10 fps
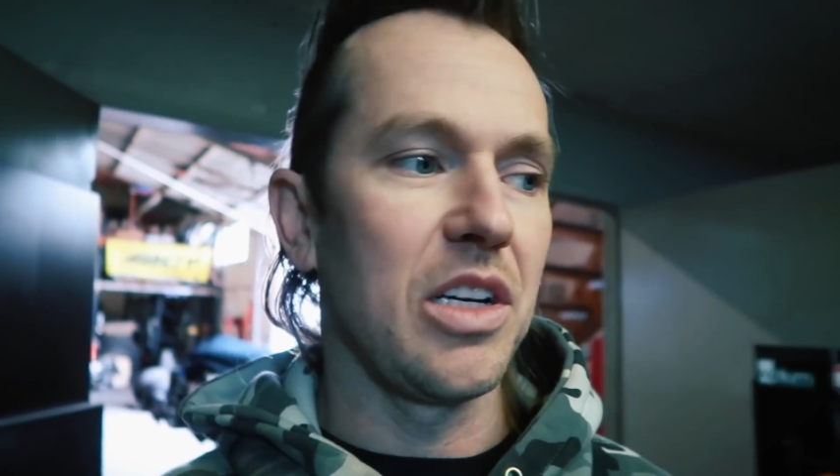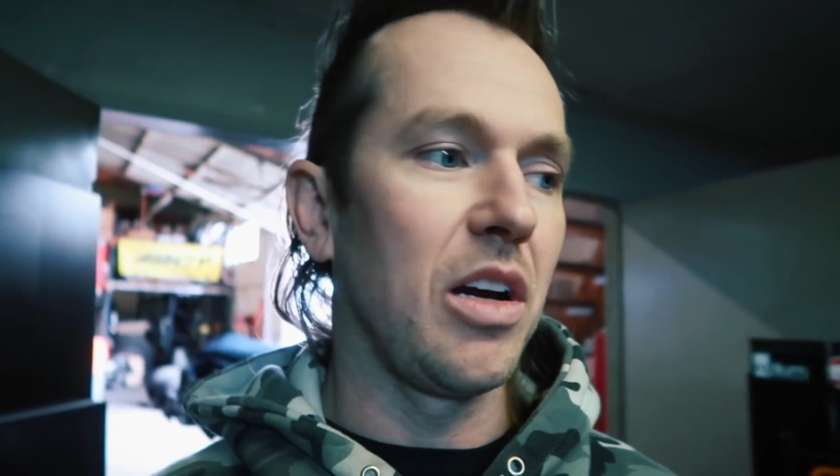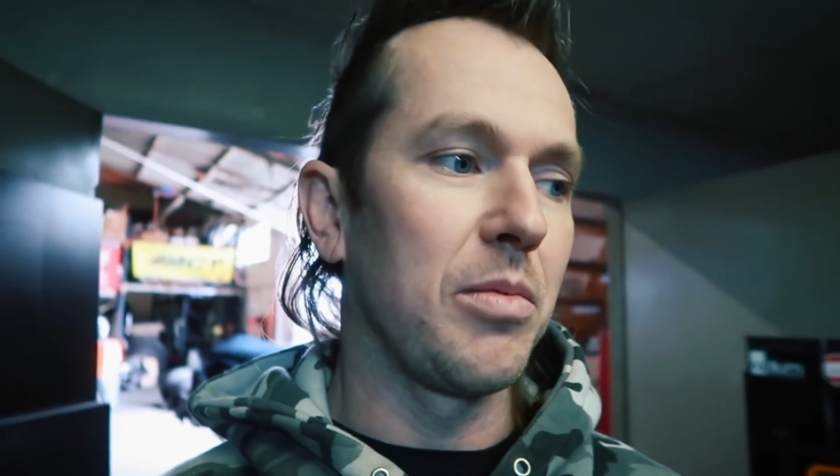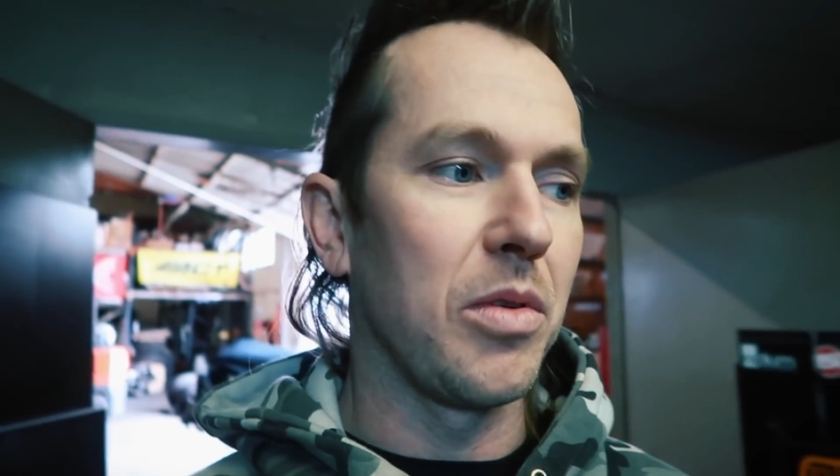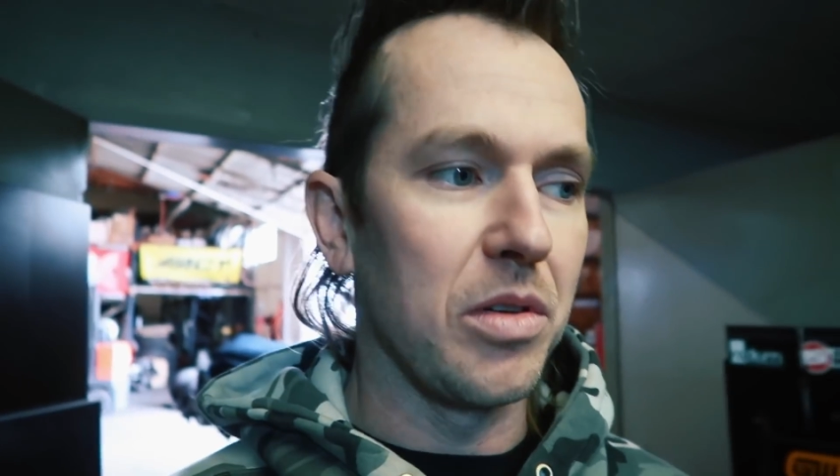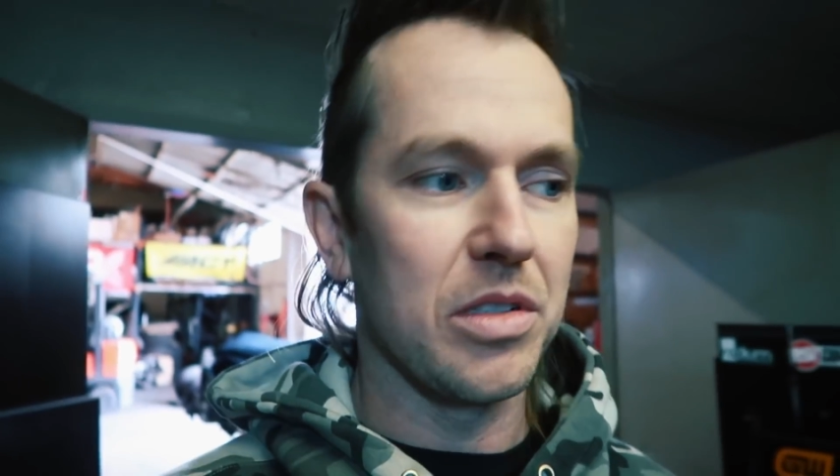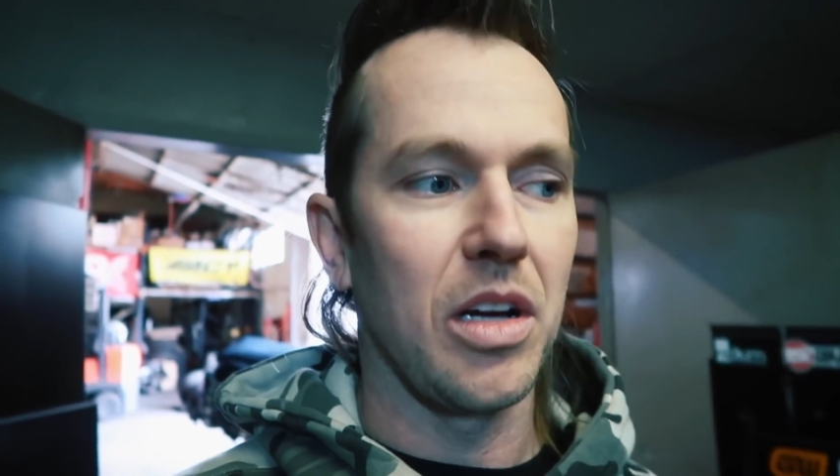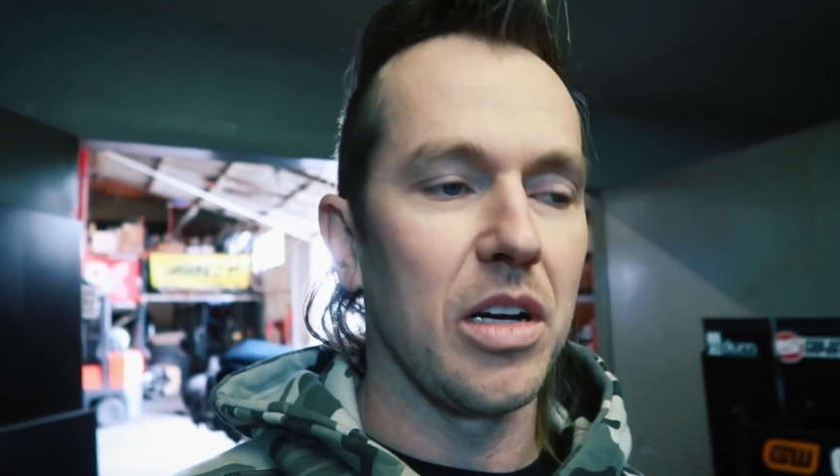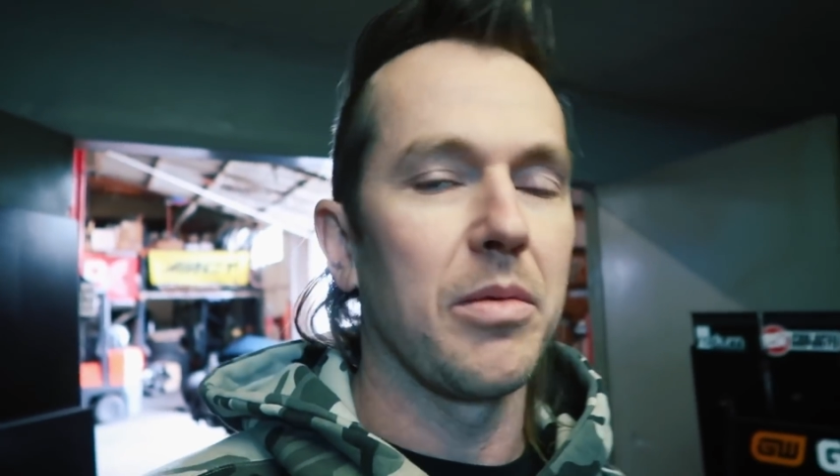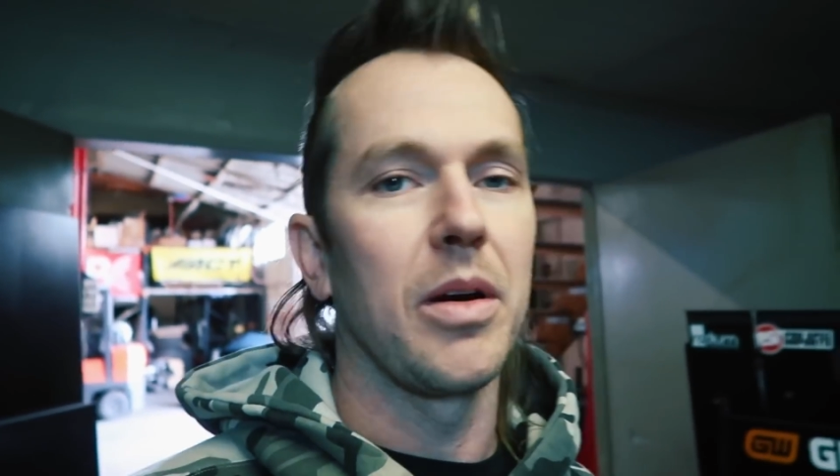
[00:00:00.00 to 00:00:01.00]
shop or
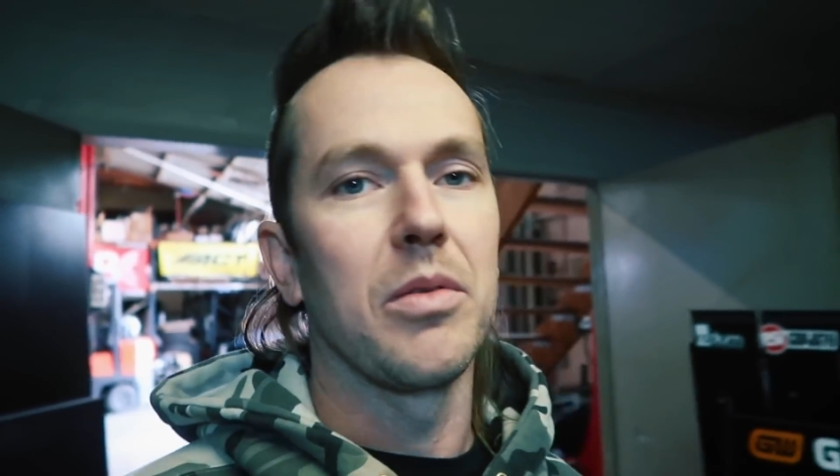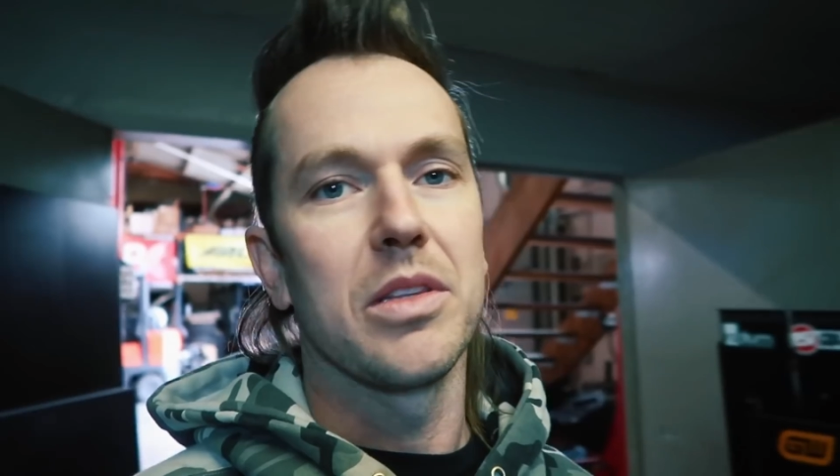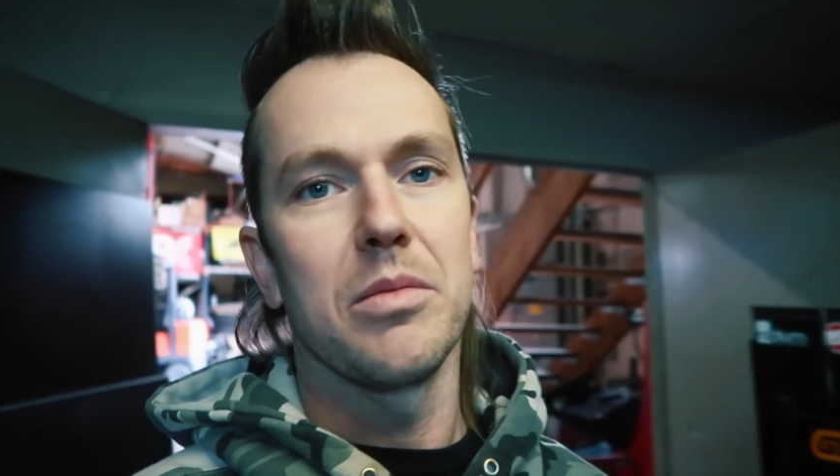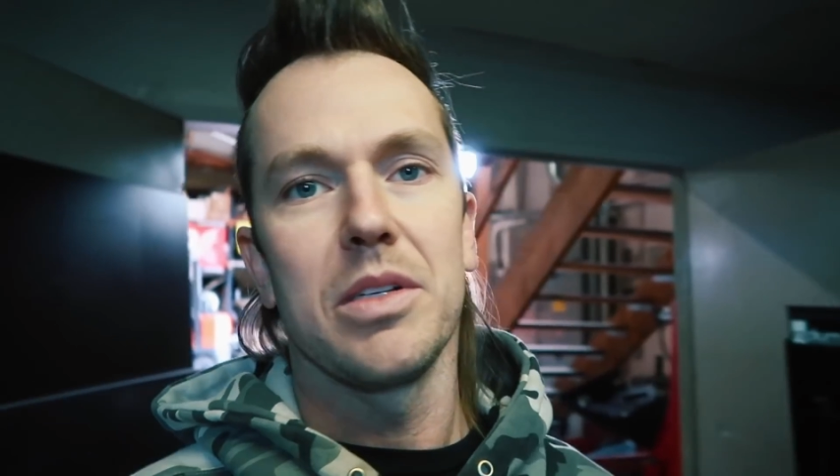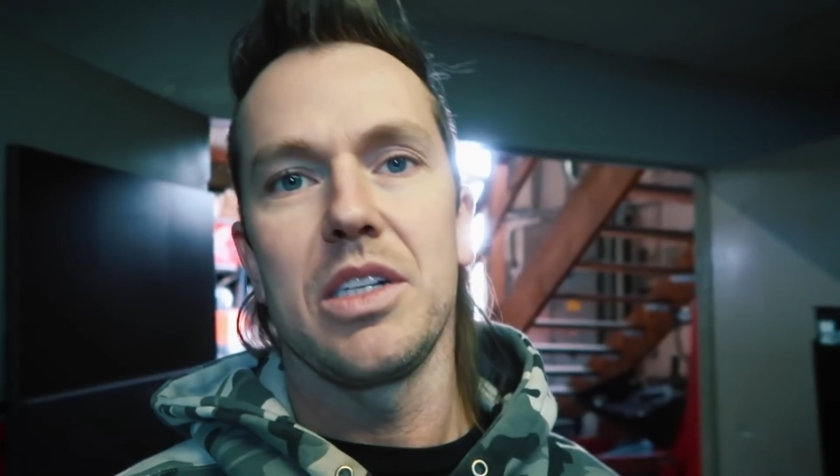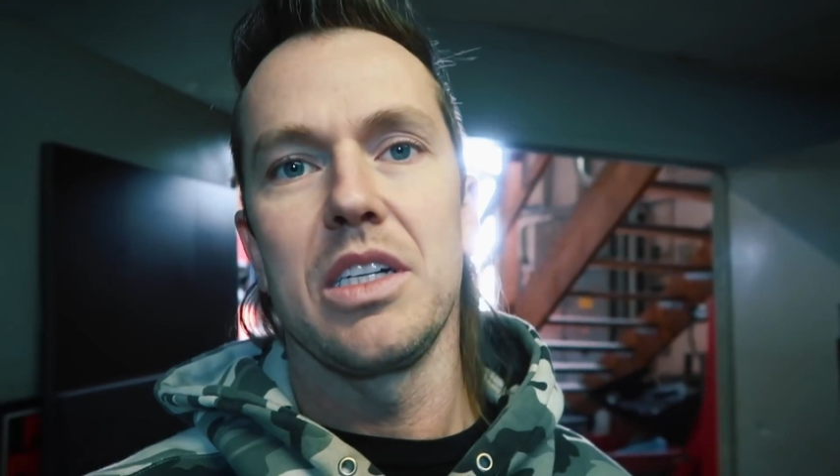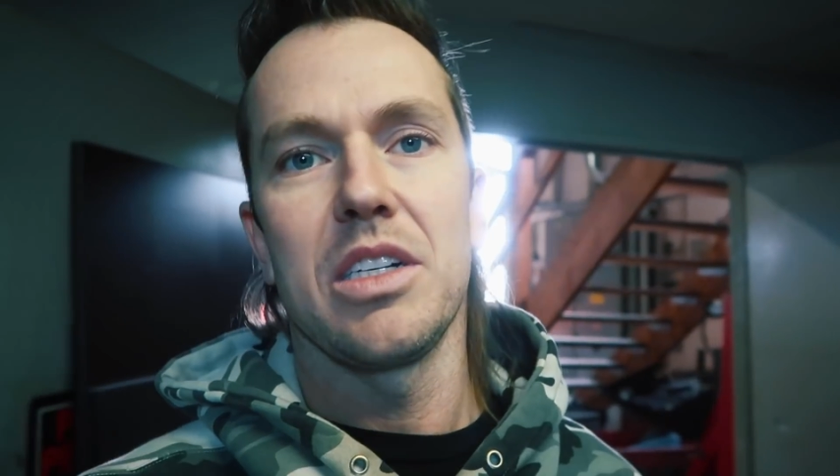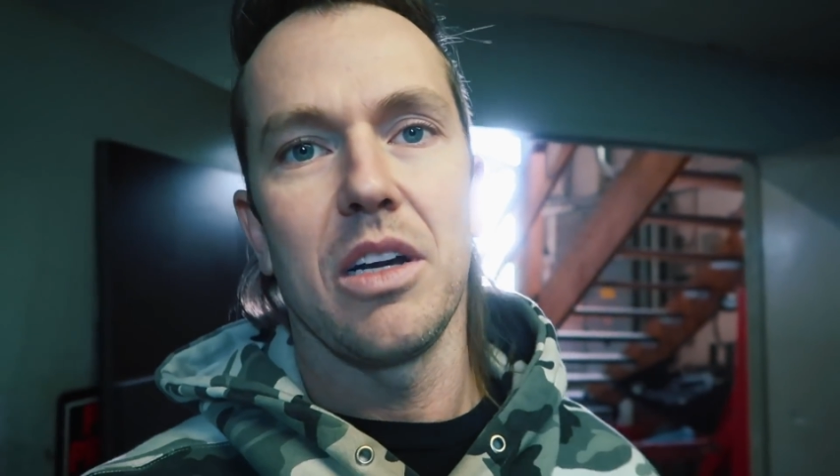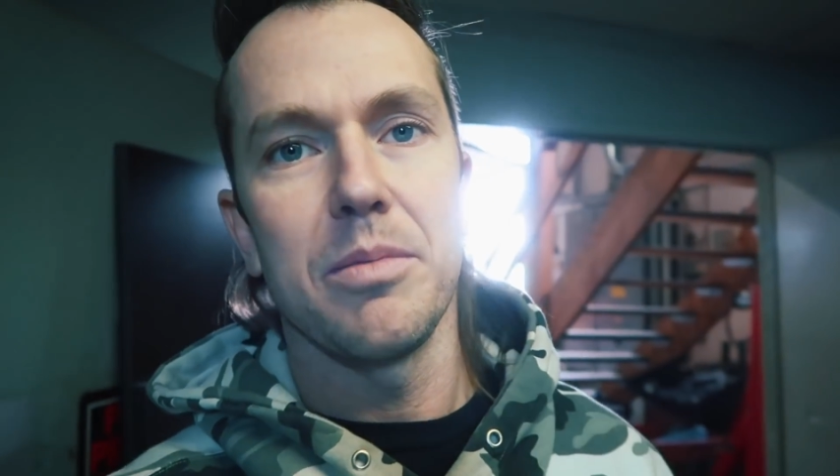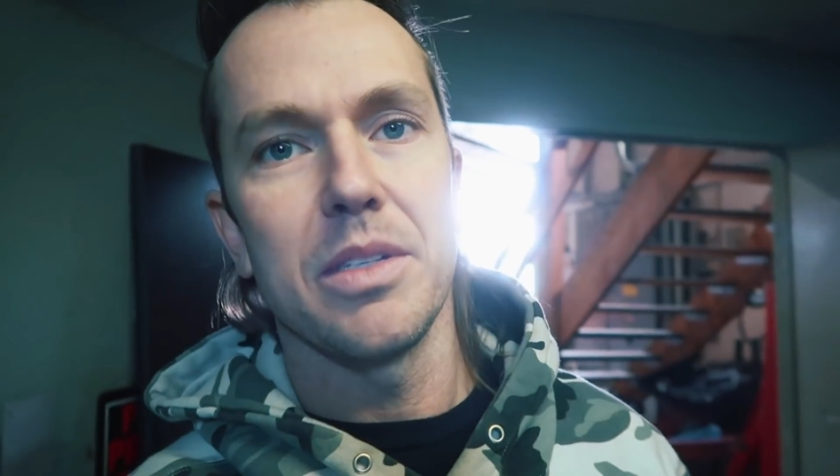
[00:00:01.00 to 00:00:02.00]
talk about what the machine
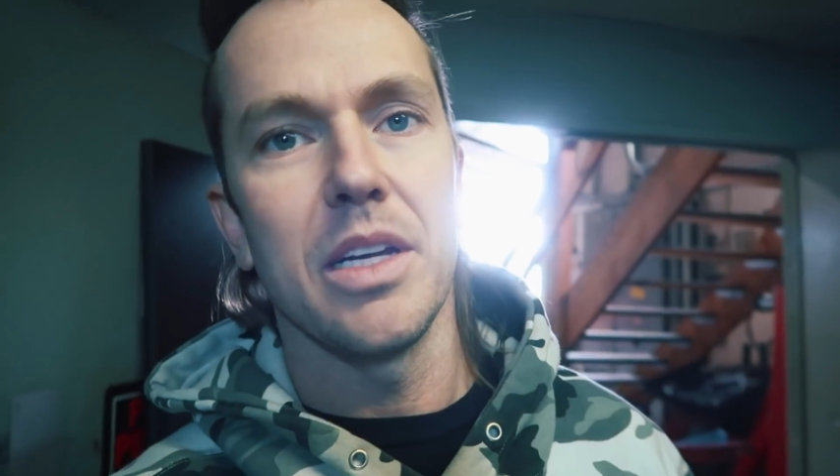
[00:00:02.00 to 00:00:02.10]
shop